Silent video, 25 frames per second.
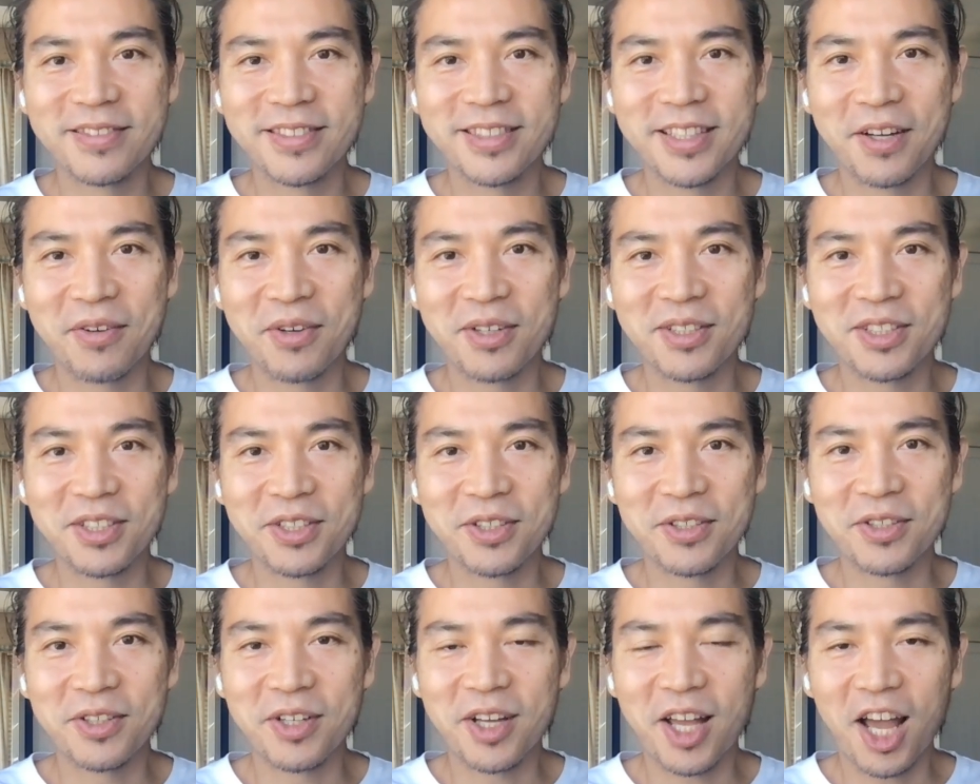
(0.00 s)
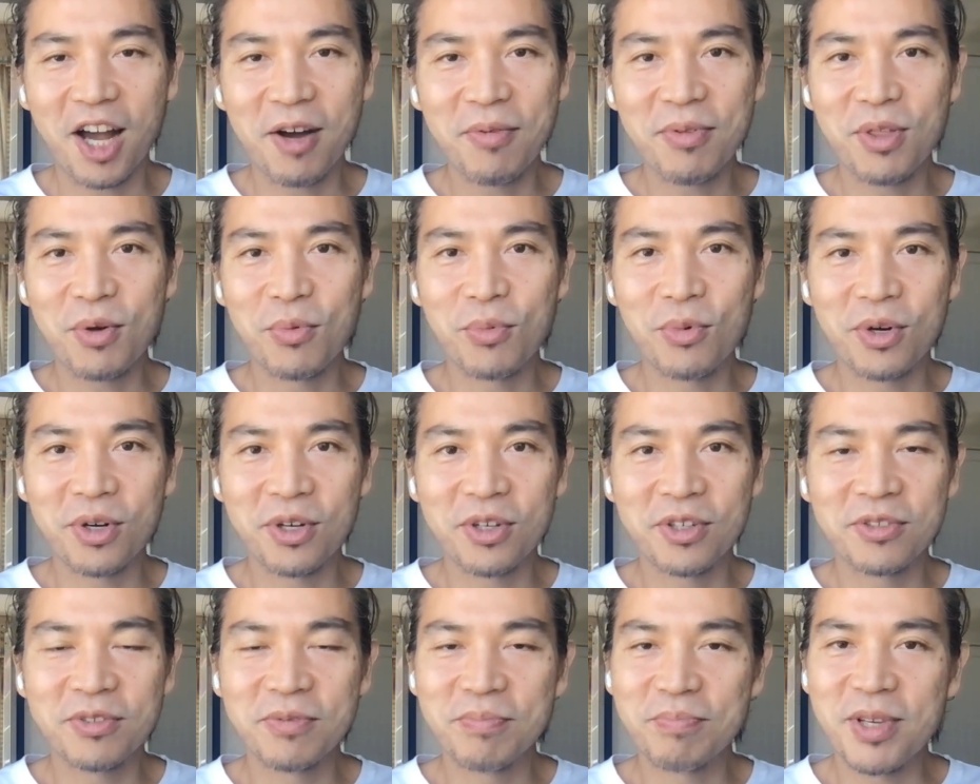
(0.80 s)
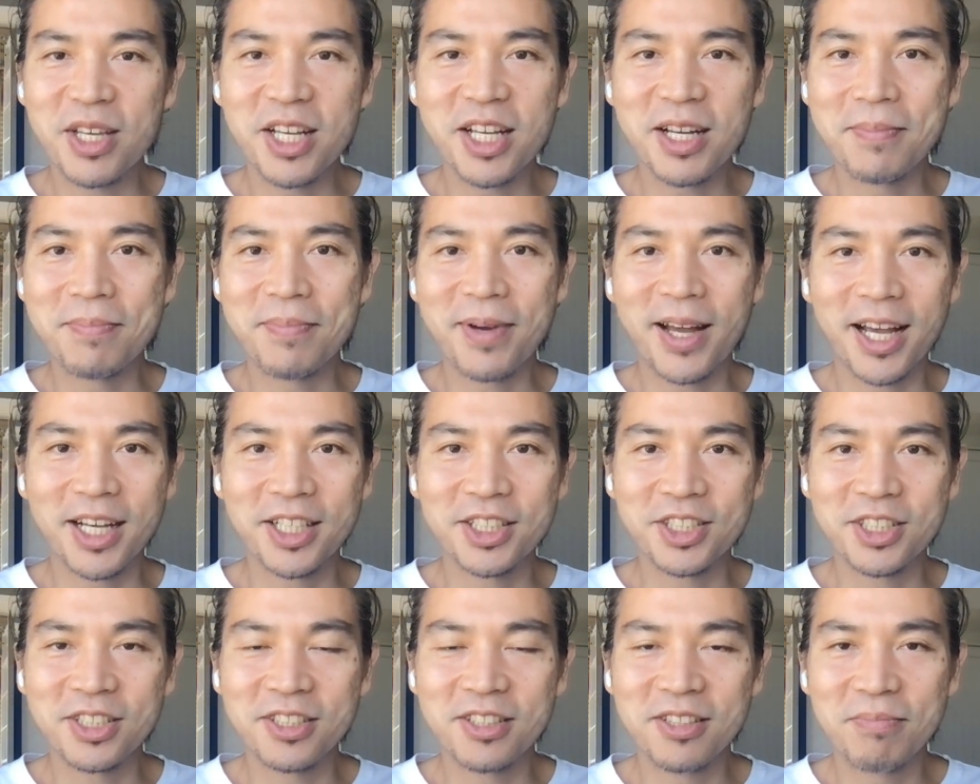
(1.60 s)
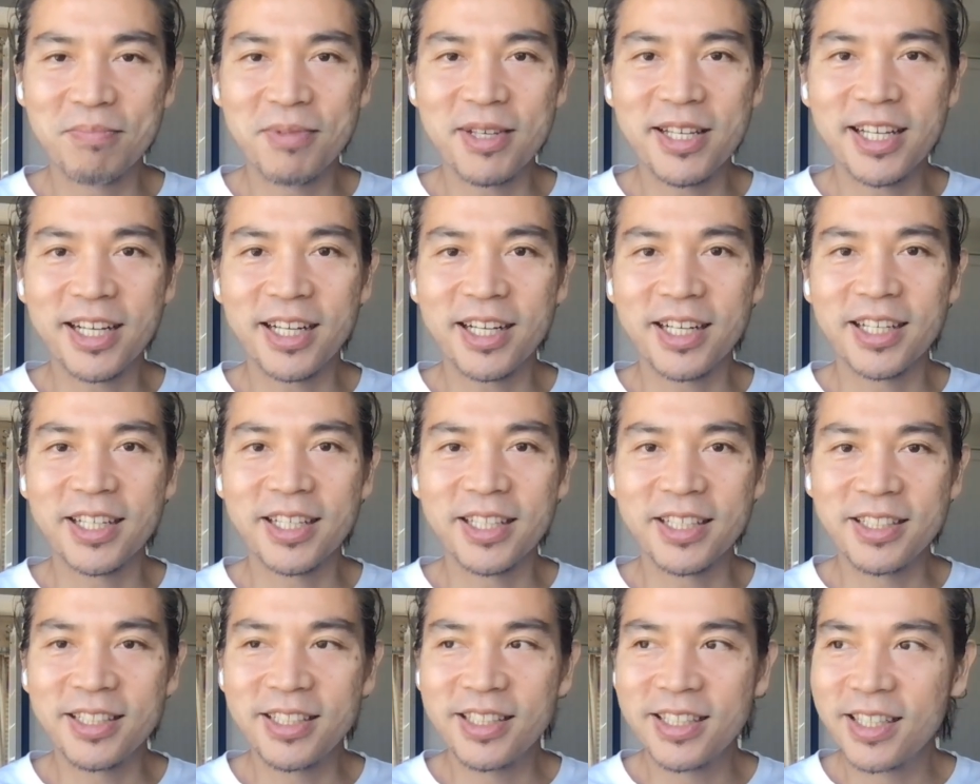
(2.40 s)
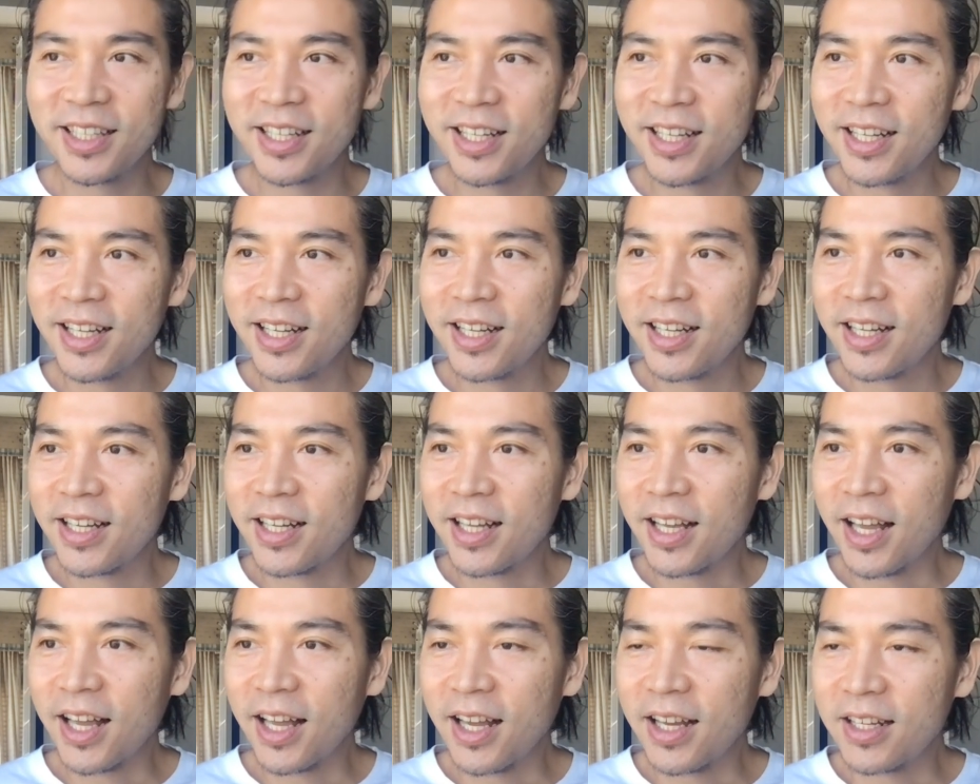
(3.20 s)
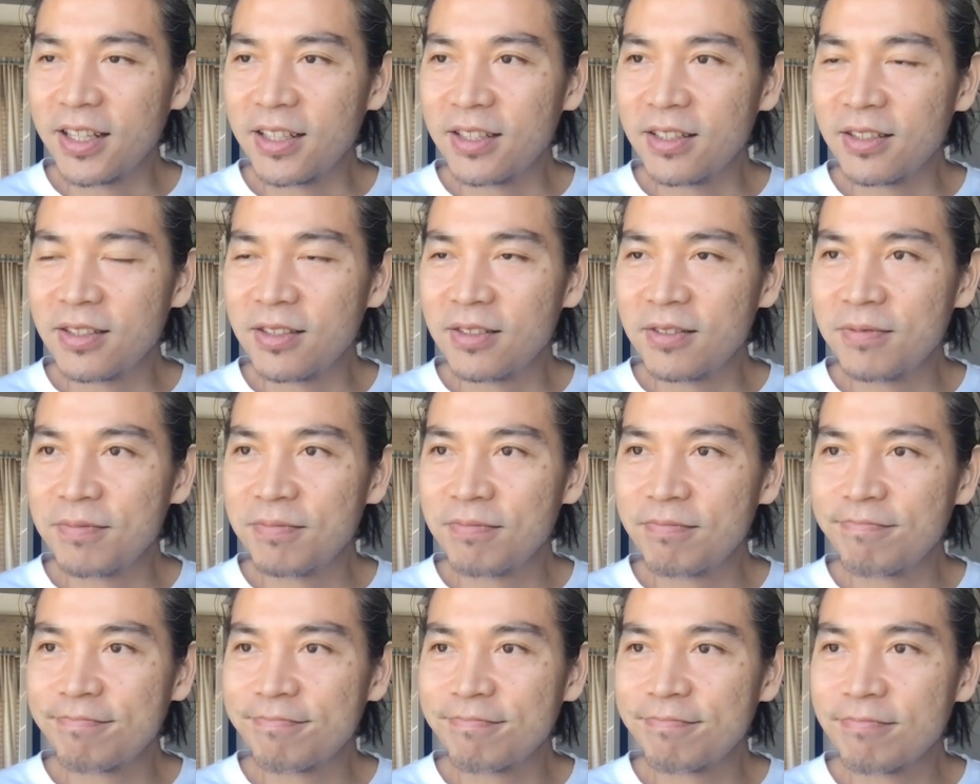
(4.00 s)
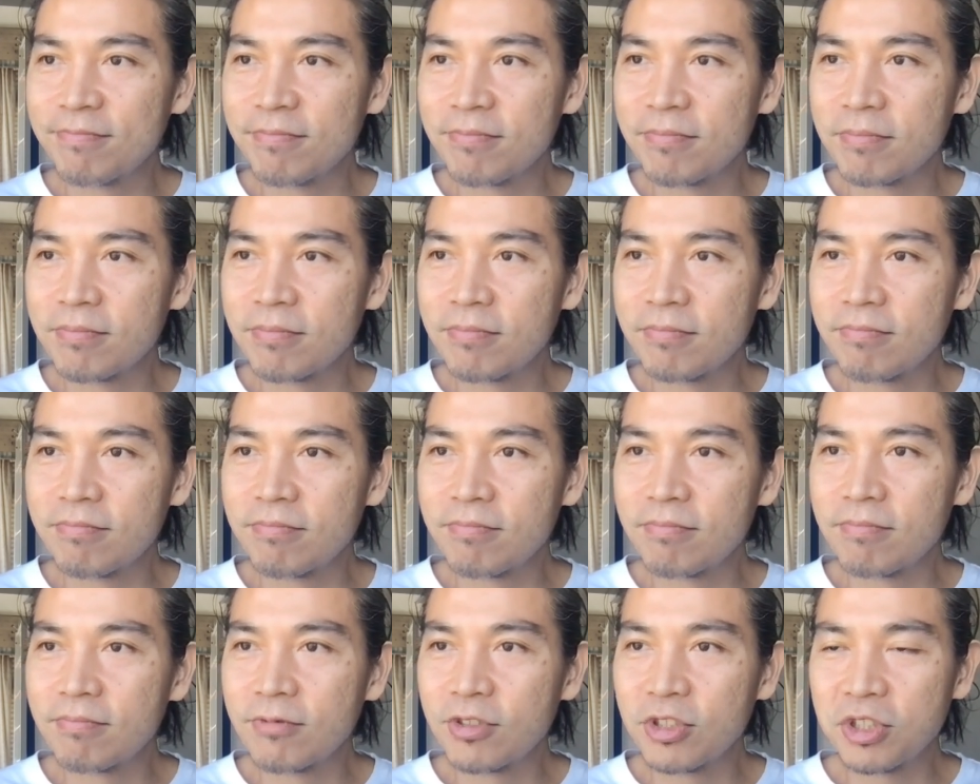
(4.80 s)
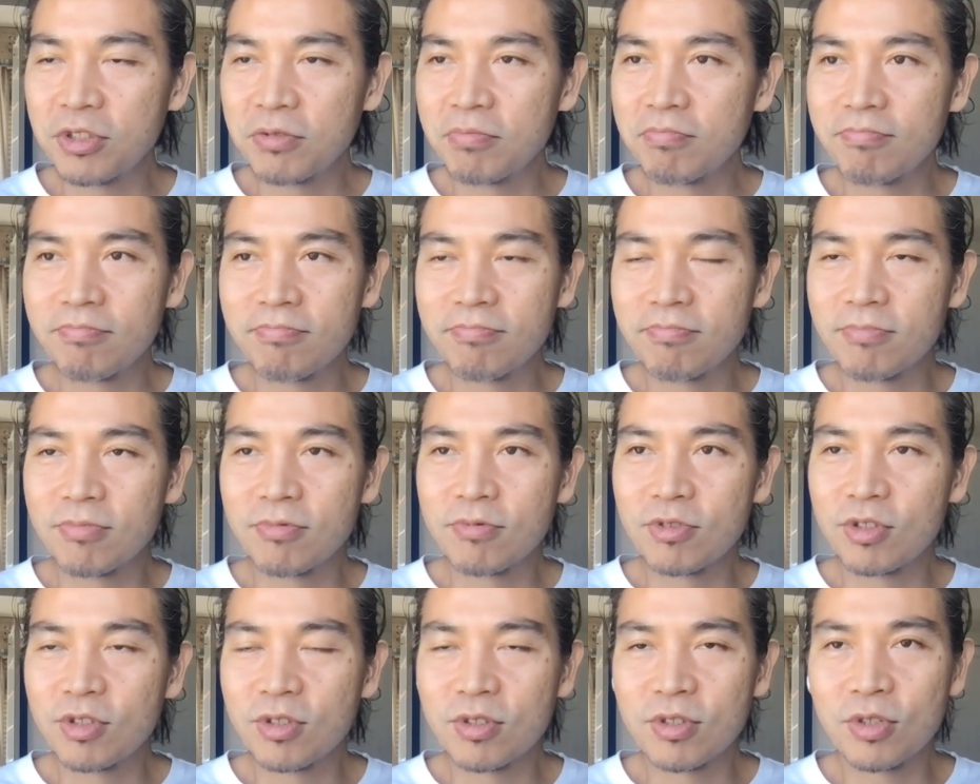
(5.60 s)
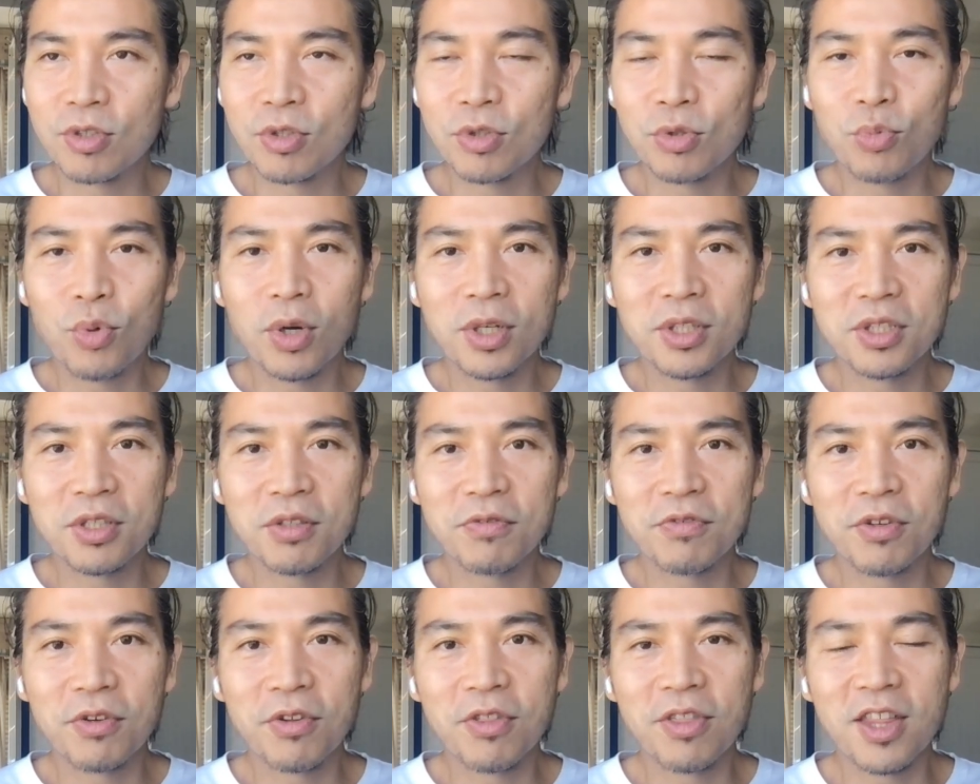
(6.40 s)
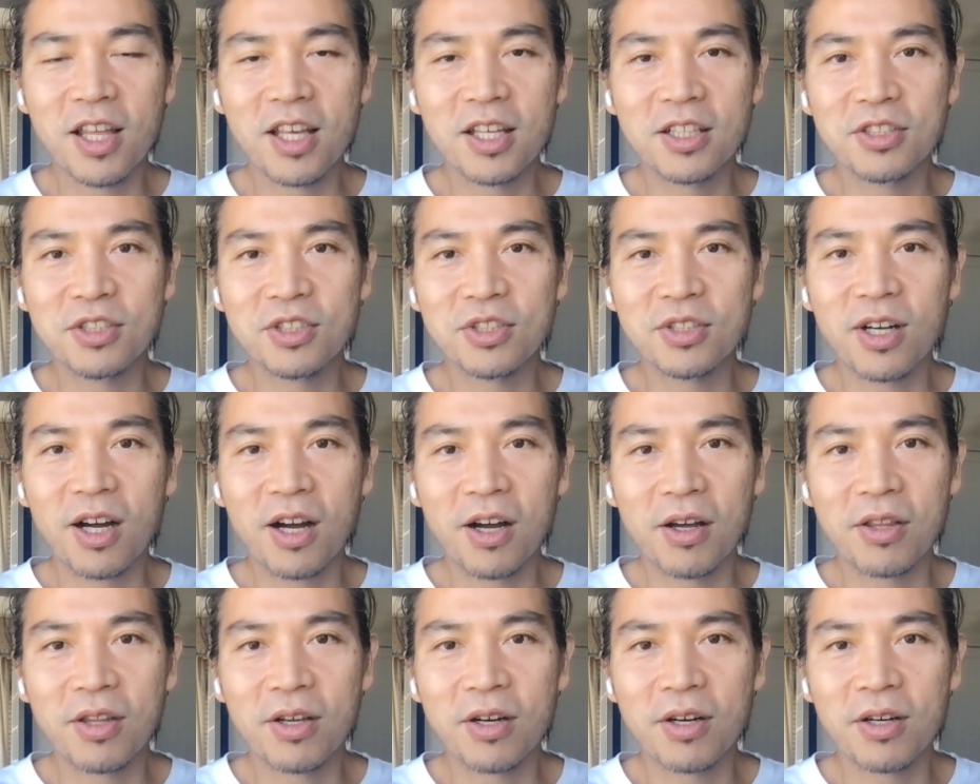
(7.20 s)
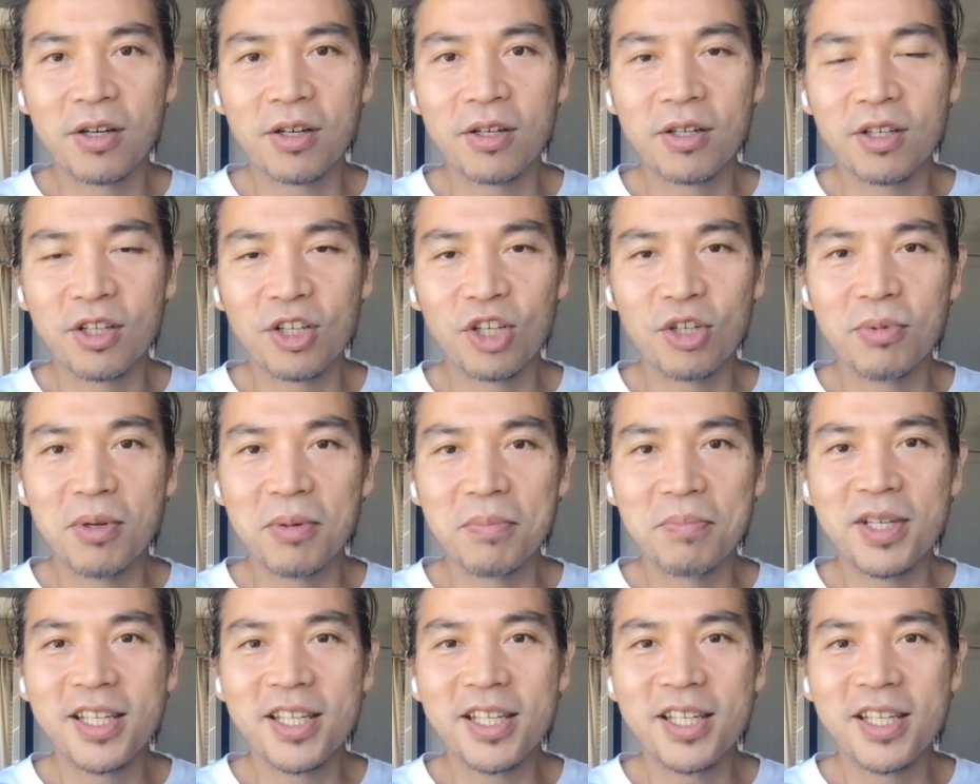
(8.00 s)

I want to help the world, be compassionate, be kind, and just do wonderful things to other human